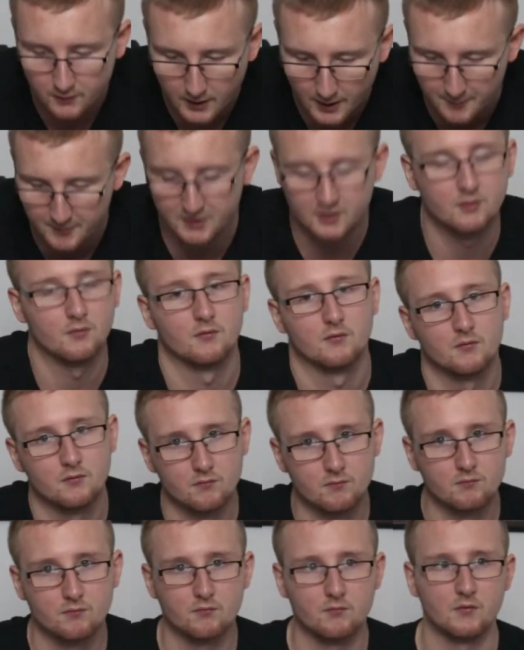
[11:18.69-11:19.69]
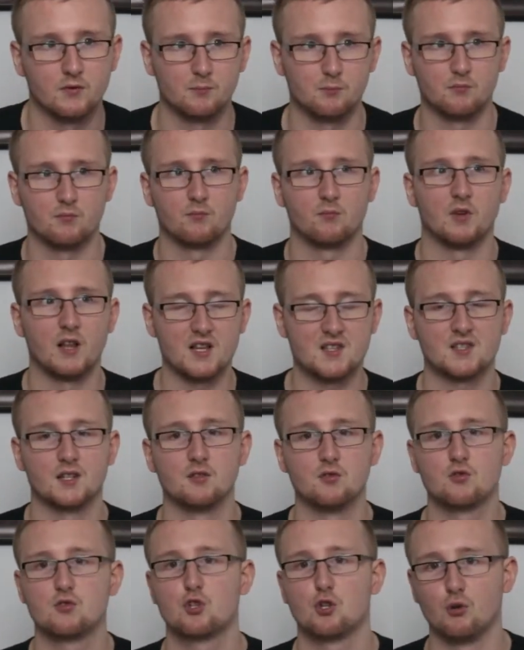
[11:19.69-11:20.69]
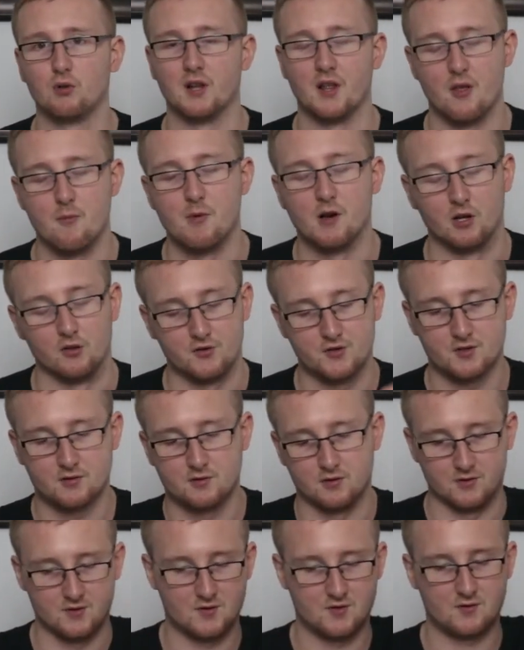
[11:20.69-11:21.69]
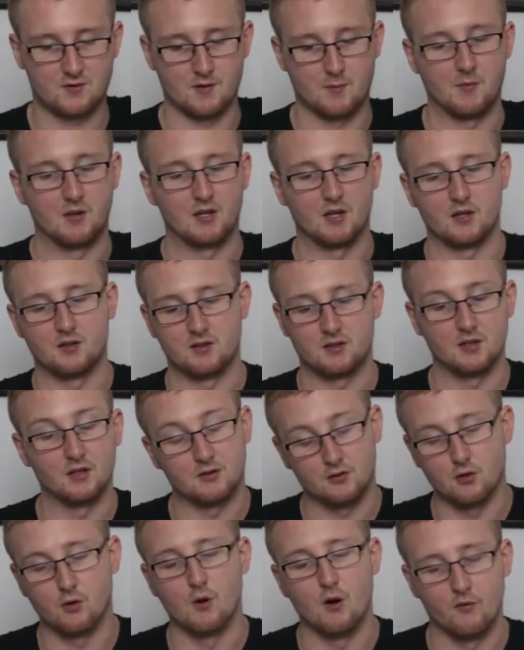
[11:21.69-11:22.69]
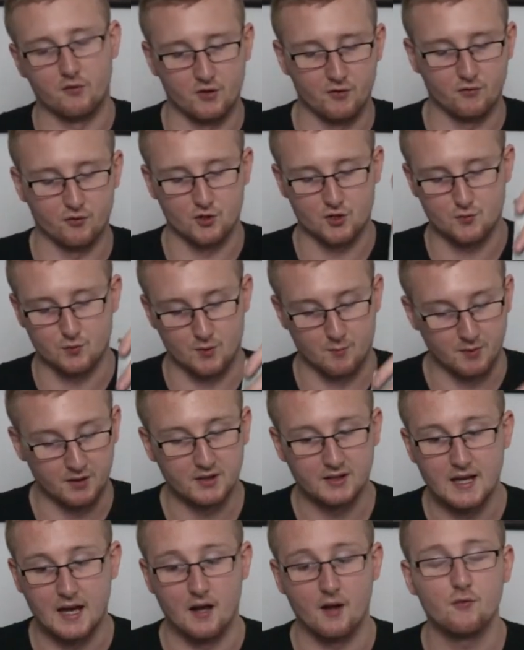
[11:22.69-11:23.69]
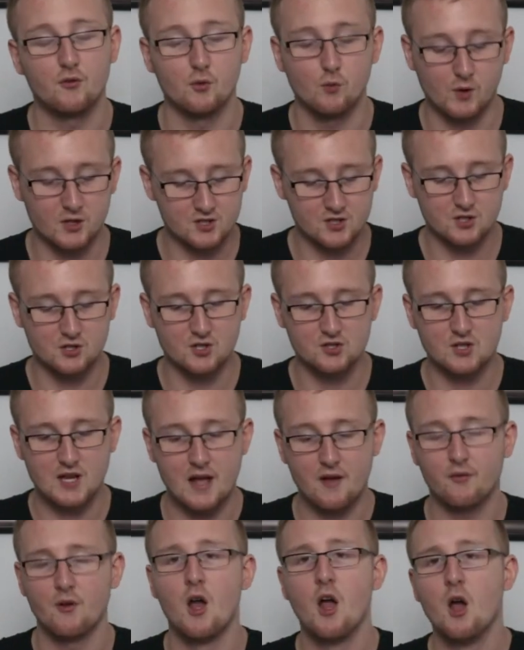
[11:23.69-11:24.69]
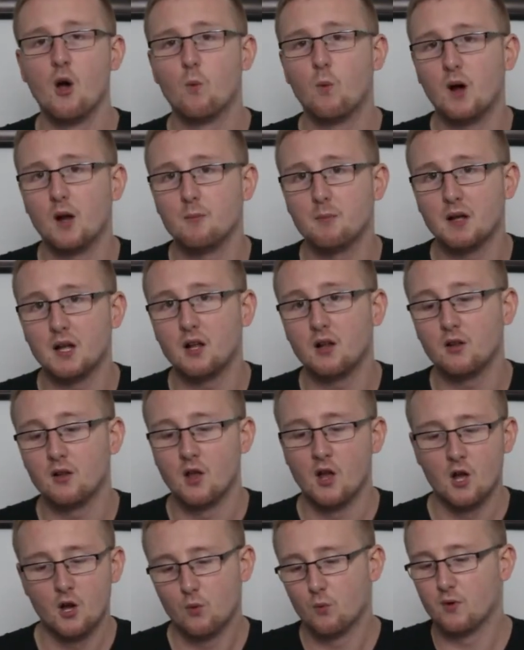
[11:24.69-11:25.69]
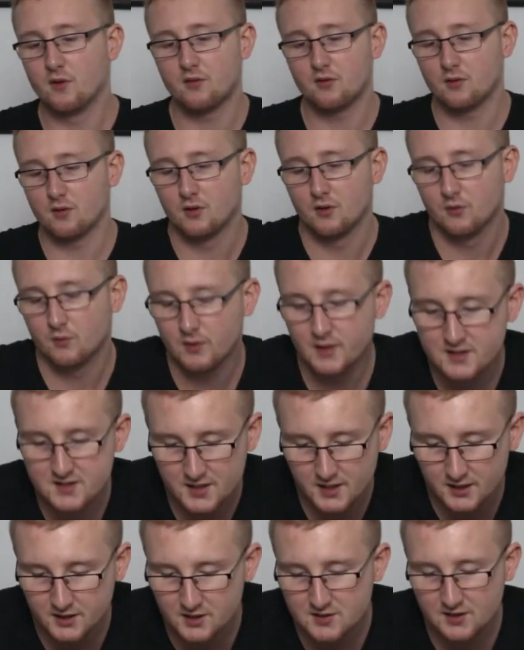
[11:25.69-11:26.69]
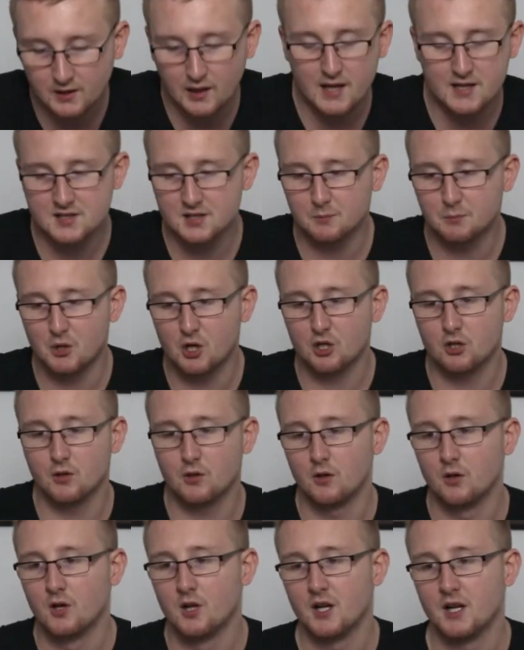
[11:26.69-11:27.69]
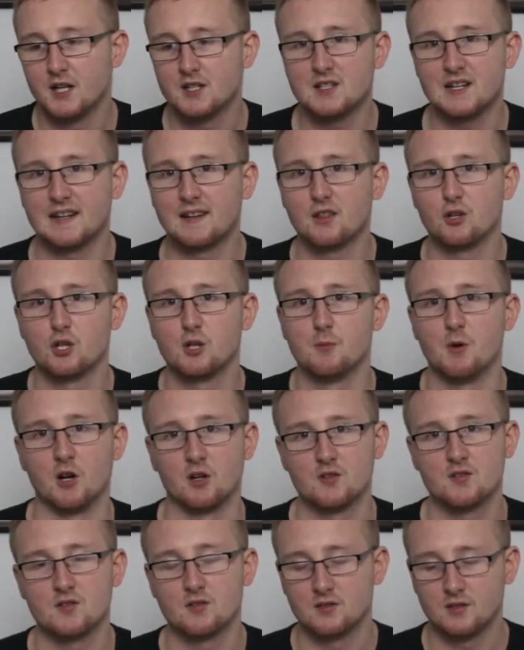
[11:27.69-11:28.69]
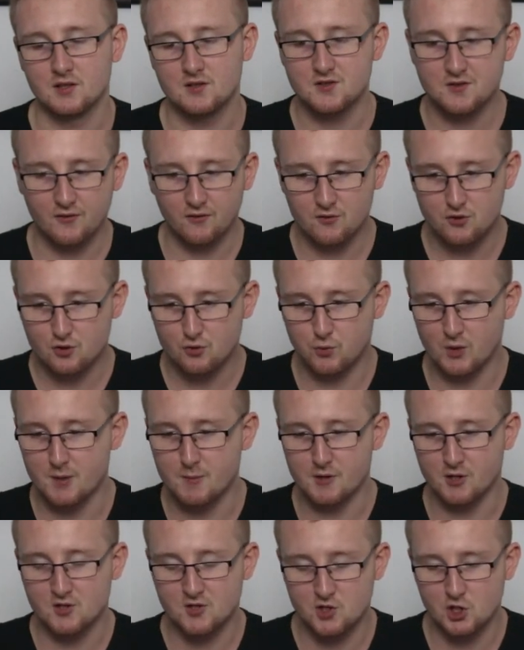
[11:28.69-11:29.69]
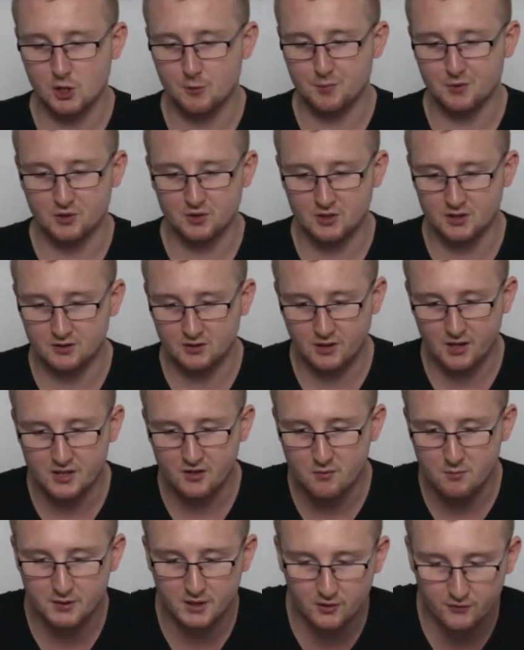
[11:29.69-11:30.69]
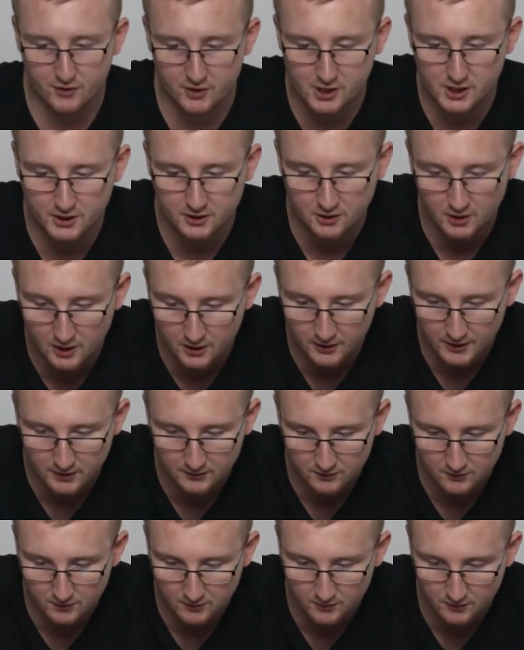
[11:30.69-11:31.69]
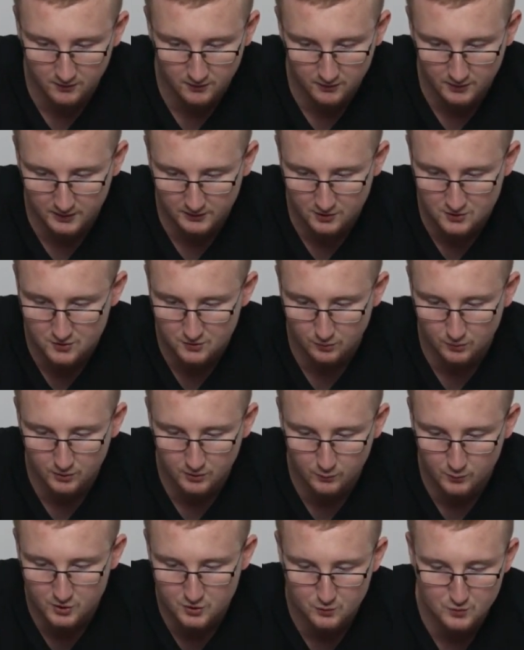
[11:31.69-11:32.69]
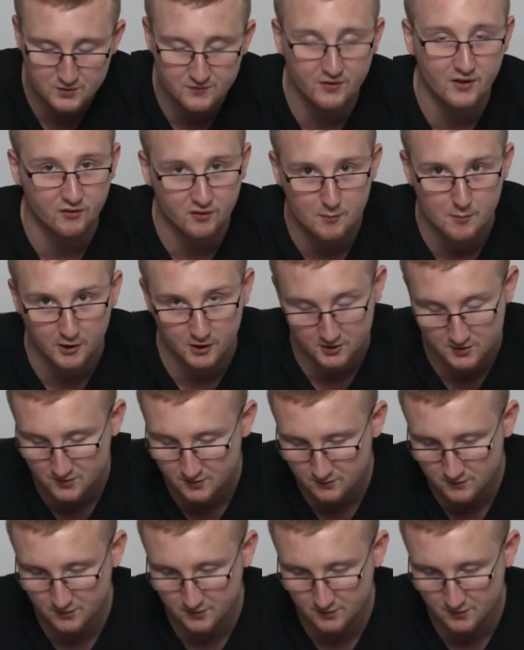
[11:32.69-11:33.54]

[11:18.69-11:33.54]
I mean, less than 2 leather belts, because I mean, I did go over the first one. But yeah, if you want to just have one belt with, let's say, this classic buckle, it's like 30 bucks. That's 20 bucks cheaper than the leather belt that I got at the store, which was 50 bucks.